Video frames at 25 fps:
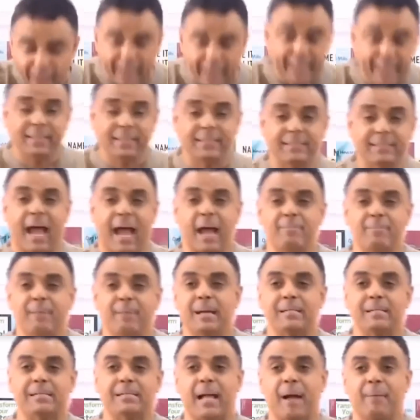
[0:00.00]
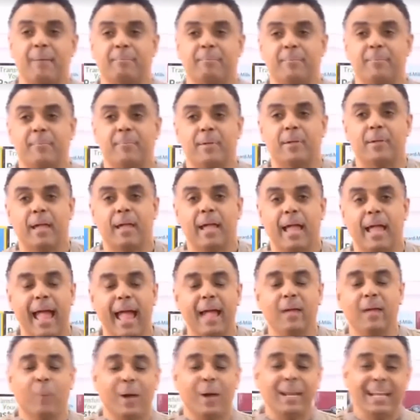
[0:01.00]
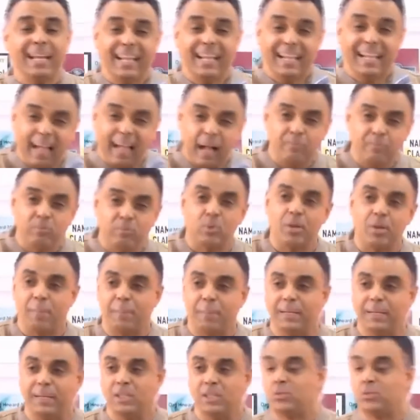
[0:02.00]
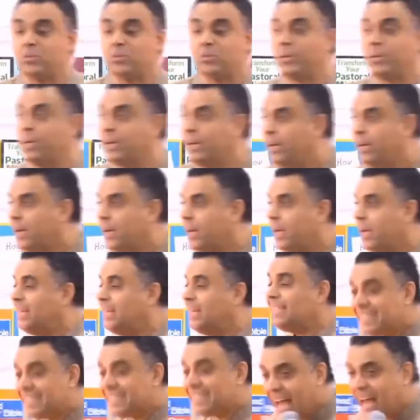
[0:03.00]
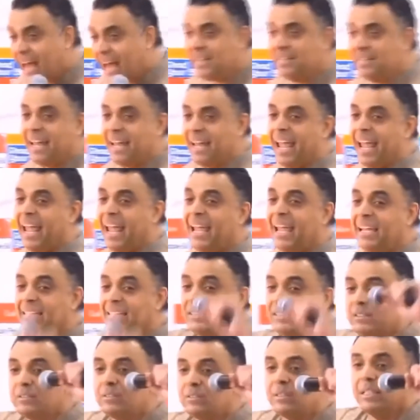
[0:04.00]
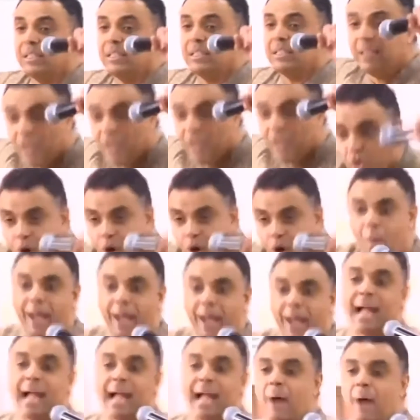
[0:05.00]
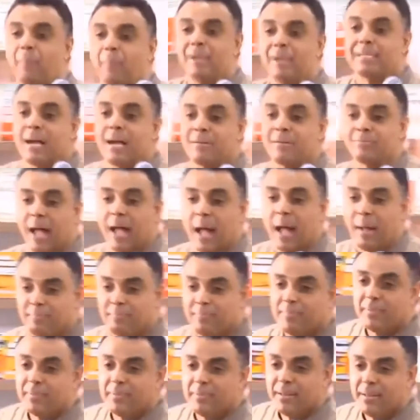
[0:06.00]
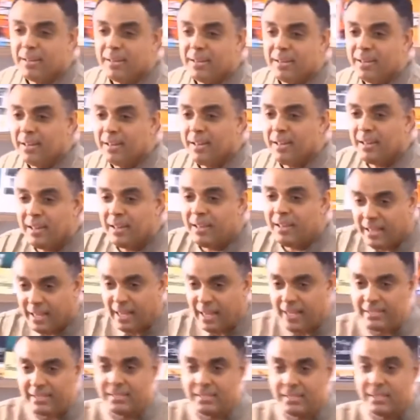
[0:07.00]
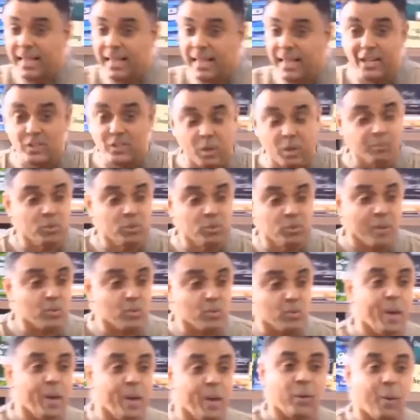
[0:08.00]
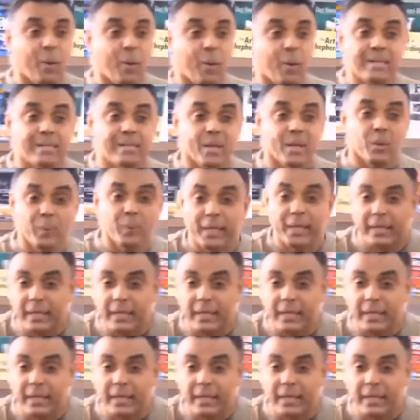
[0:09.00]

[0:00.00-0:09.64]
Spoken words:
time has come. And when it comes to the ministry, Sunday is, your working hours have come. Yes, there are some jobs you work once a week.